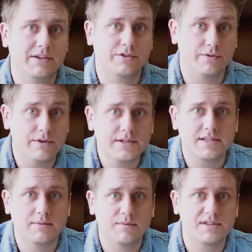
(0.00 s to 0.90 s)
and
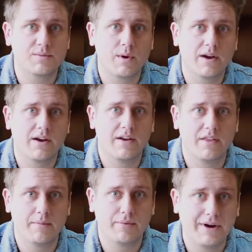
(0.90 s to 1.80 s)
Jerusalem was where
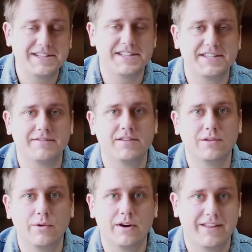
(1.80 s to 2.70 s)
the presence of the
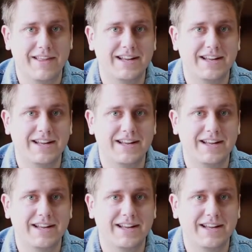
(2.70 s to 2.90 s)
Lord in